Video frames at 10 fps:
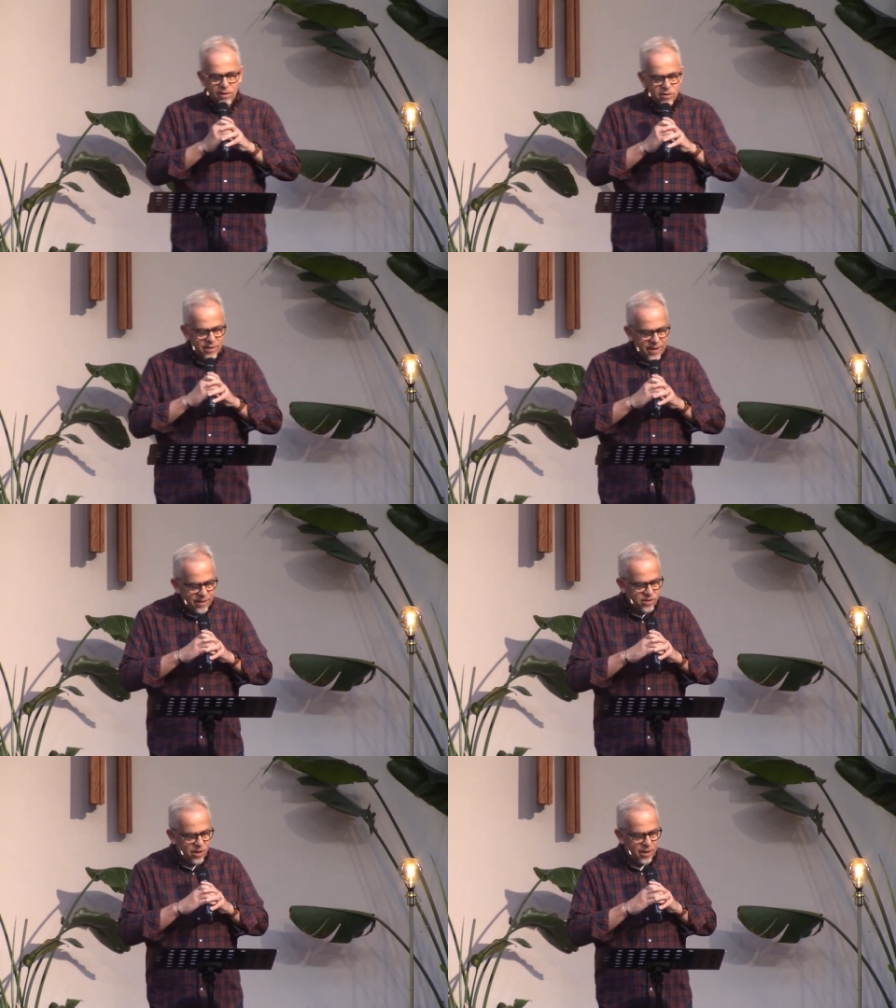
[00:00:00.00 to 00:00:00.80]
So
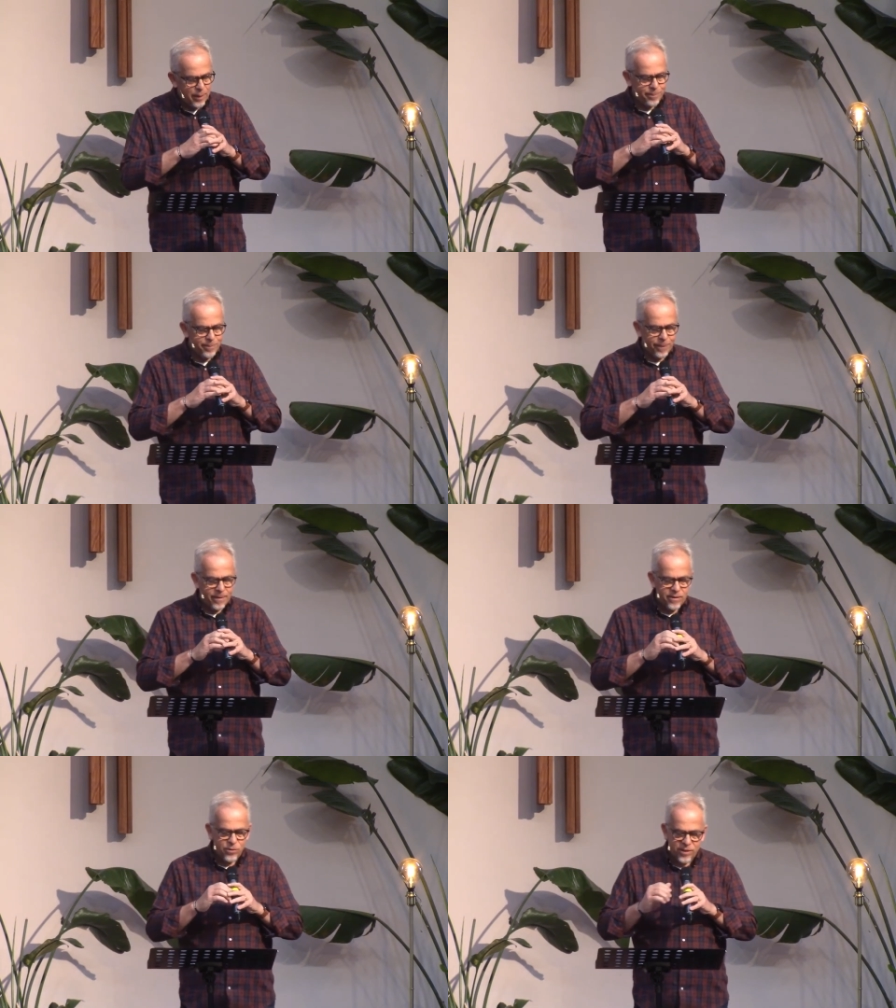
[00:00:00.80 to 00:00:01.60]
take time
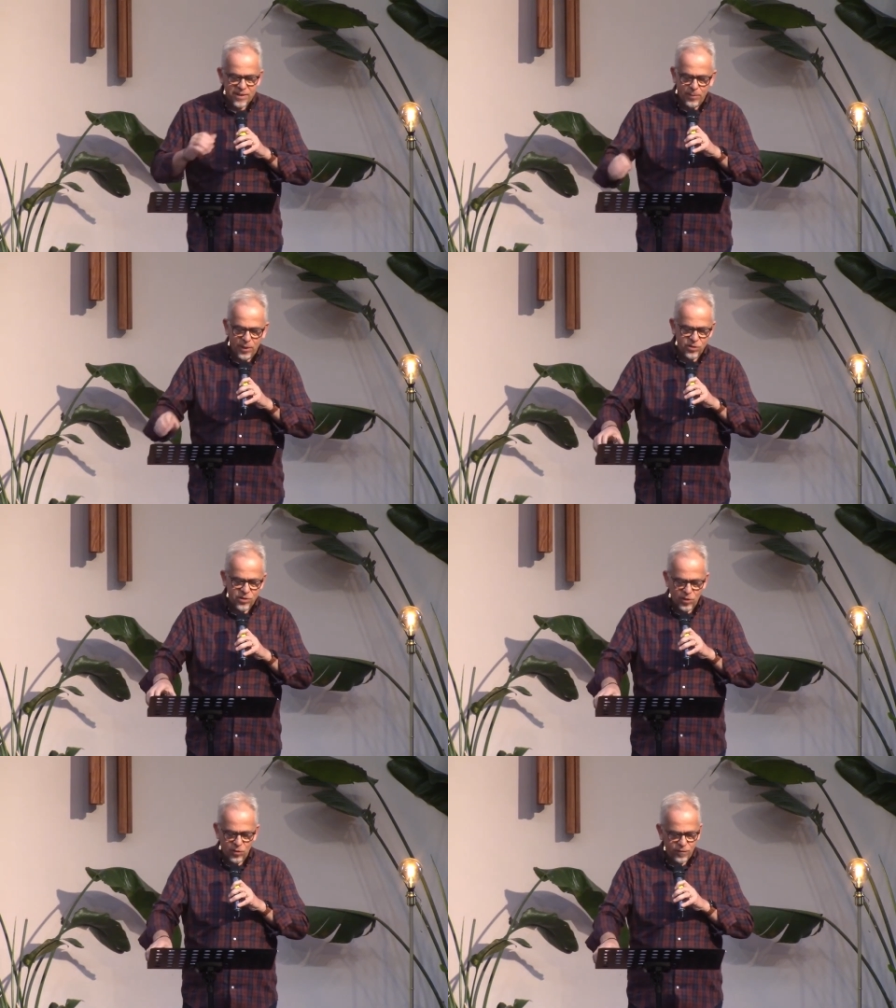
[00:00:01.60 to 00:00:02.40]
to examine
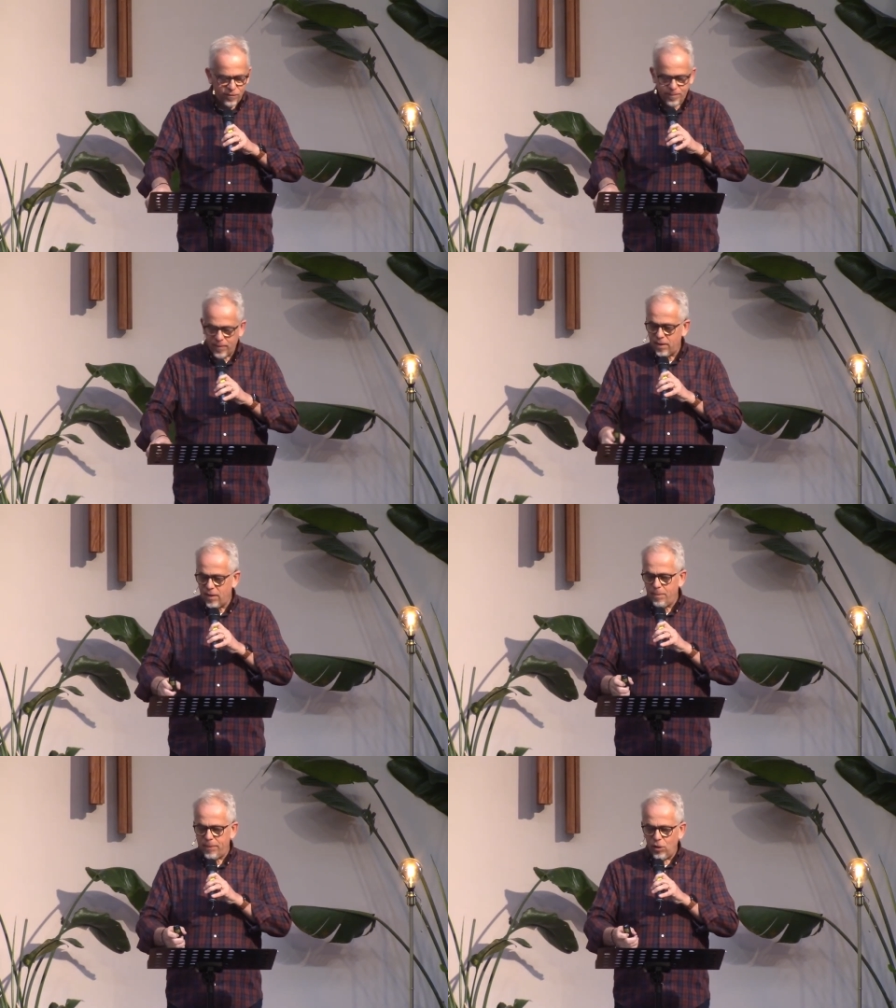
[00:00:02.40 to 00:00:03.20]
yourself,
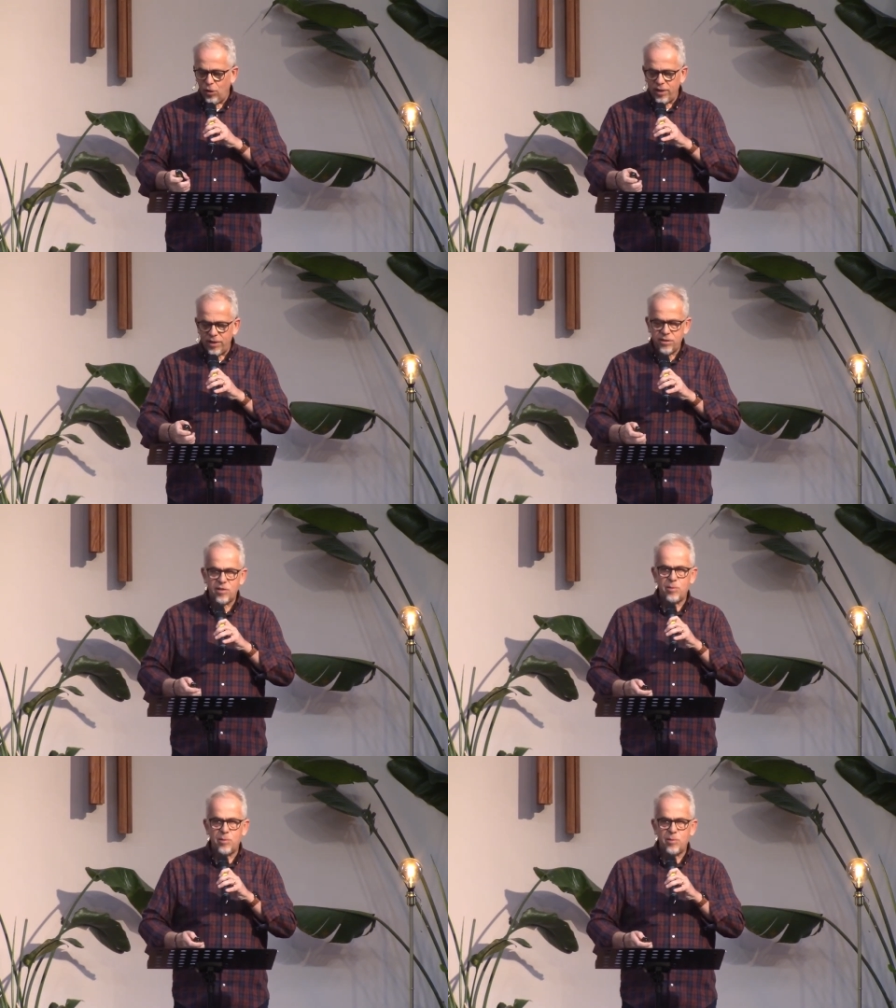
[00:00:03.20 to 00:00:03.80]
be honest and